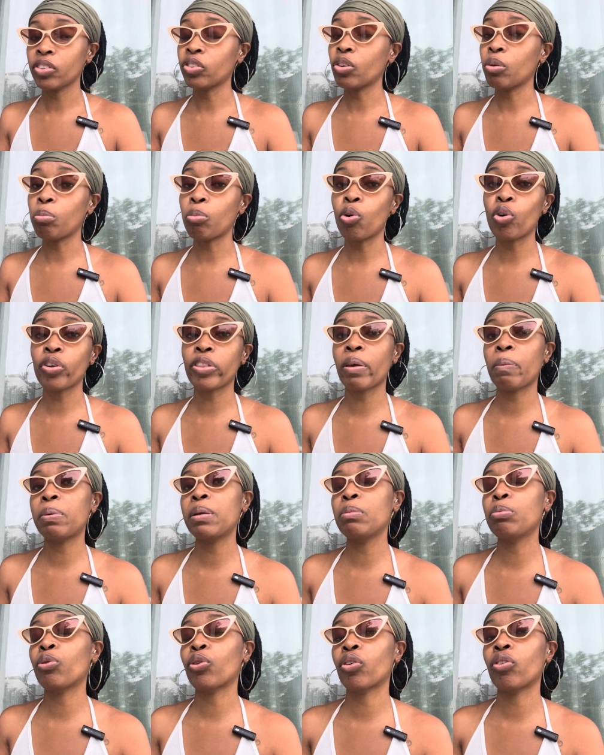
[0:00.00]
the more that
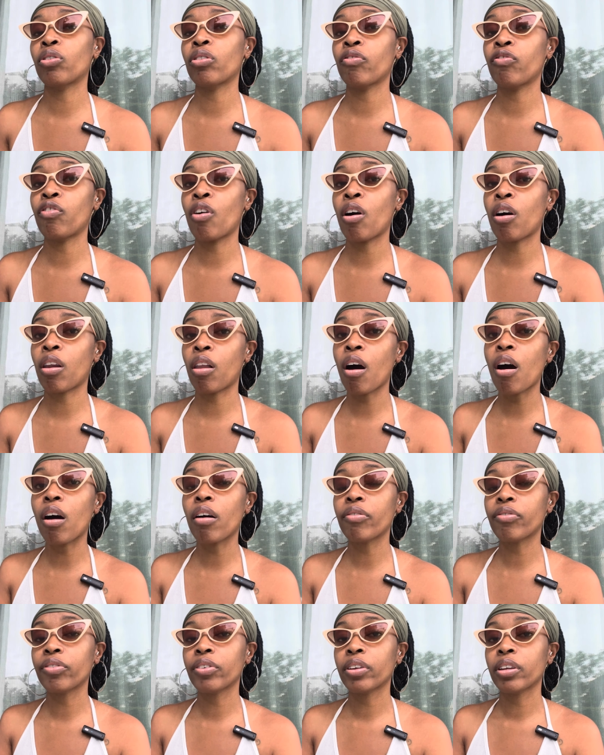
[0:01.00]
people are going to fall
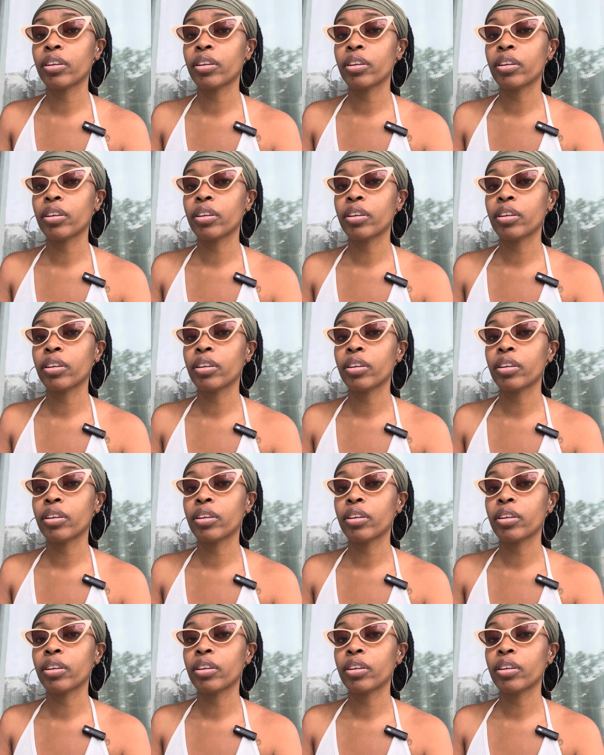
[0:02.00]
off.